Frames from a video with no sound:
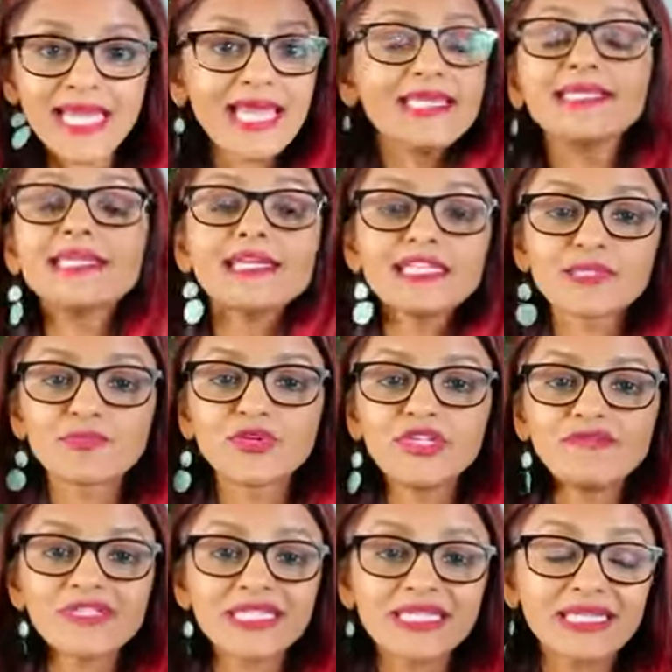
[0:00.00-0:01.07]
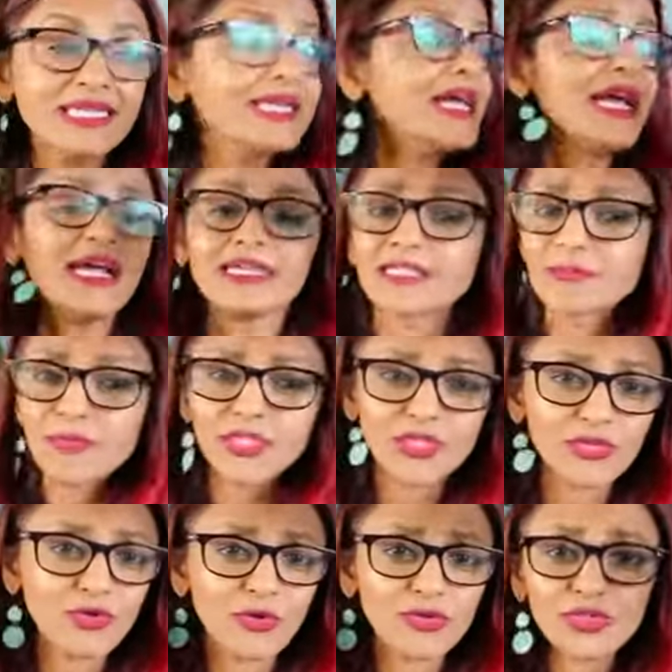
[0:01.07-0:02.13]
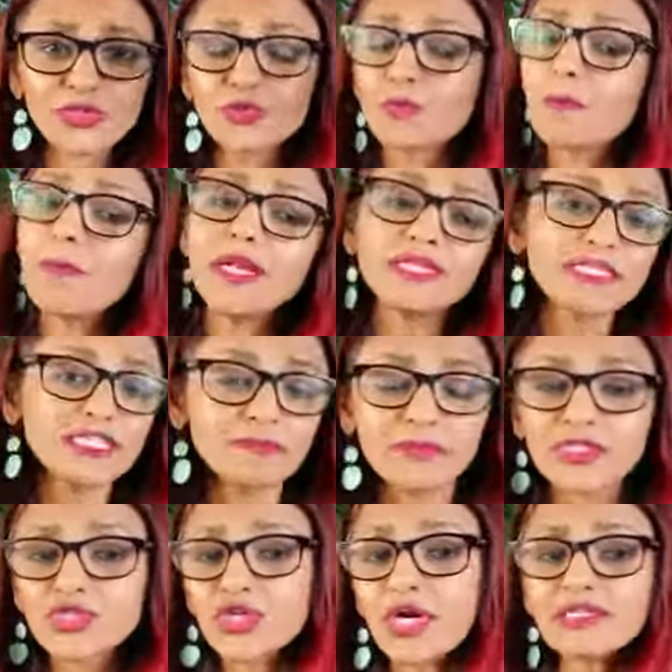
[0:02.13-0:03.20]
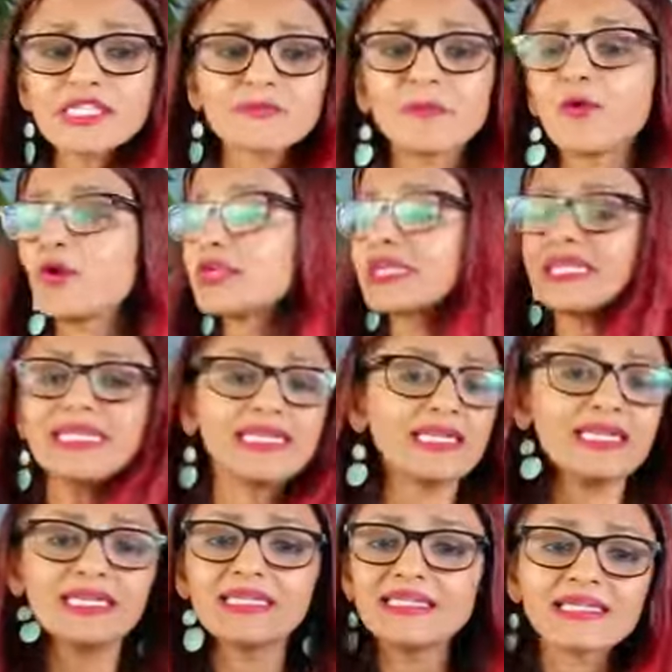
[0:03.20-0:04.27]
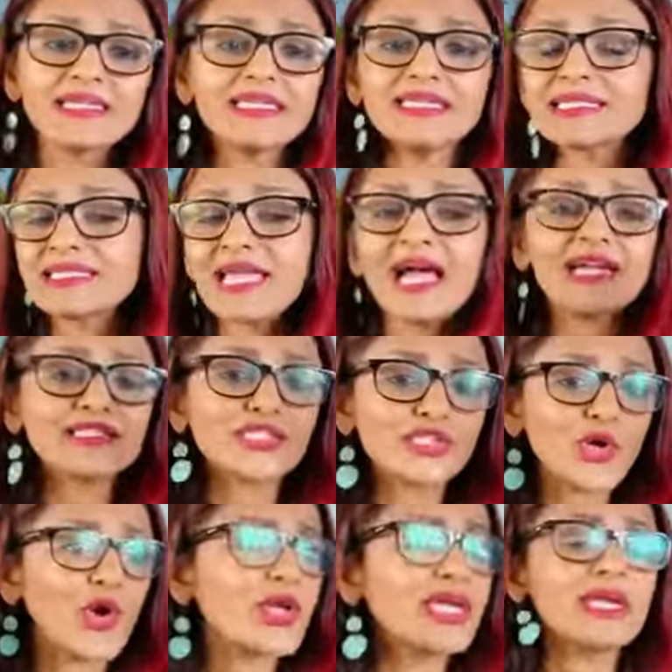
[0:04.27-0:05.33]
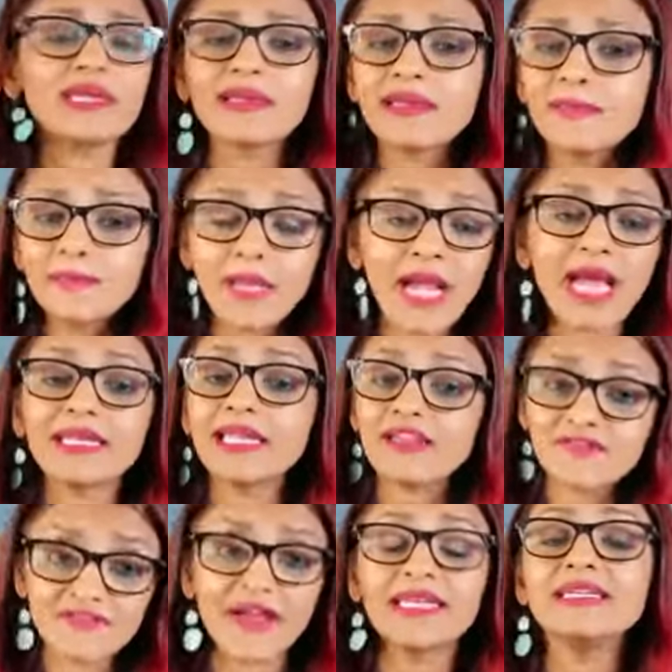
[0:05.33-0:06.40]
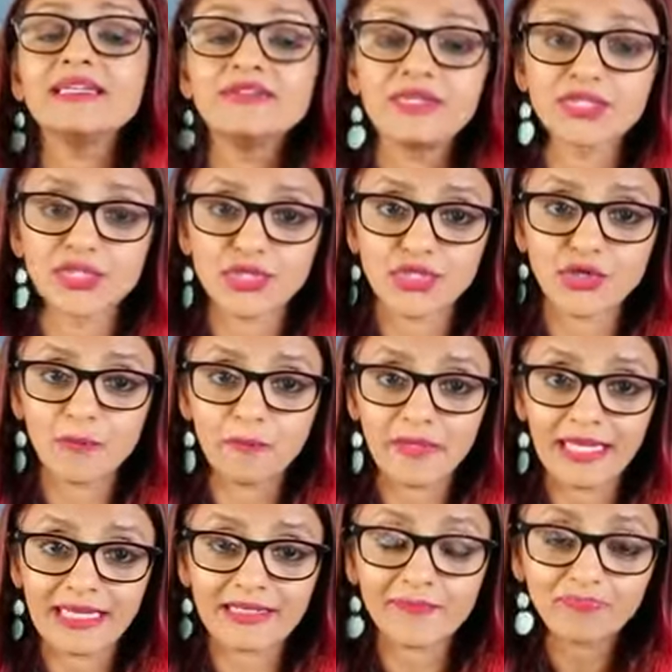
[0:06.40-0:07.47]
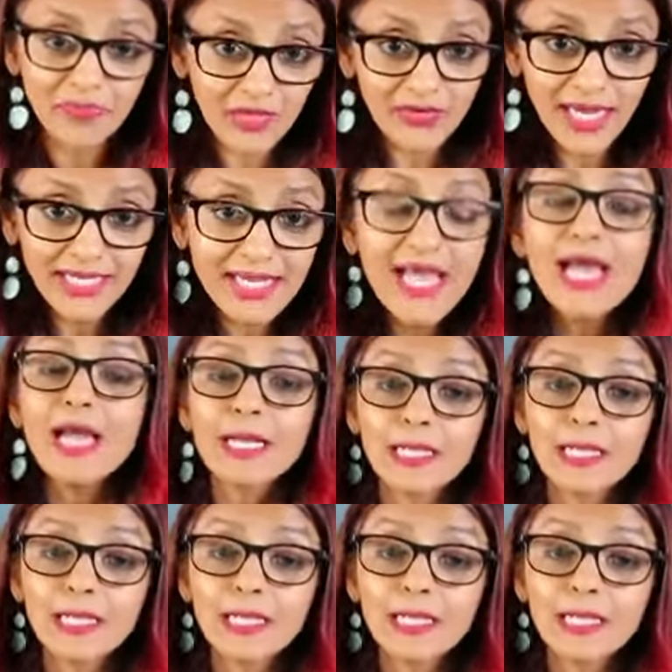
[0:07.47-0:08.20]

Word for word: ten days previously, has been gone through multiple transport, cleaning, this, that, stocking, and, and finally reaches your plate, right?